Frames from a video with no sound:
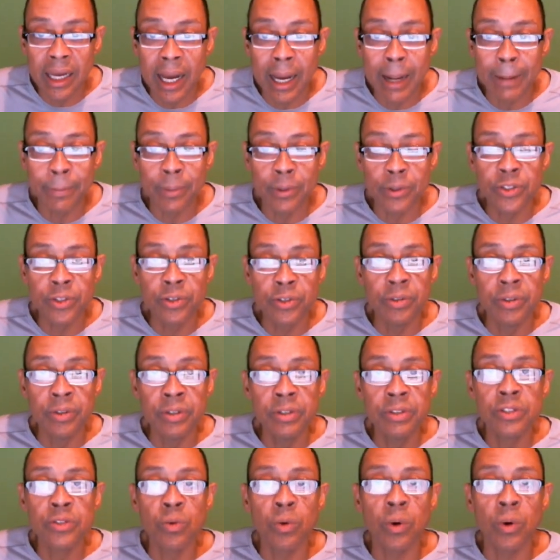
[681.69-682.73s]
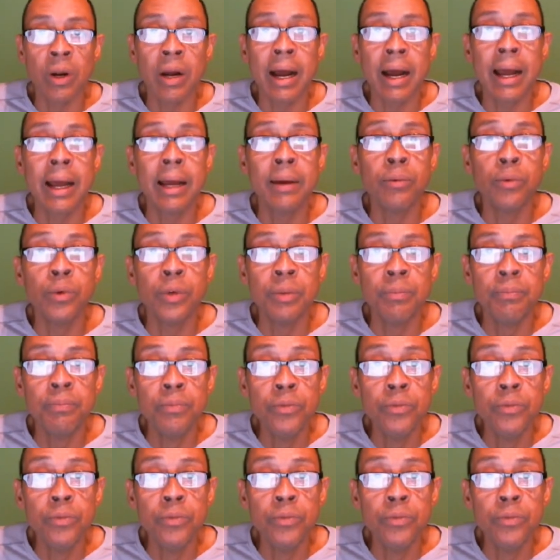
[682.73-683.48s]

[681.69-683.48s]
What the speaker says: opportunities where I would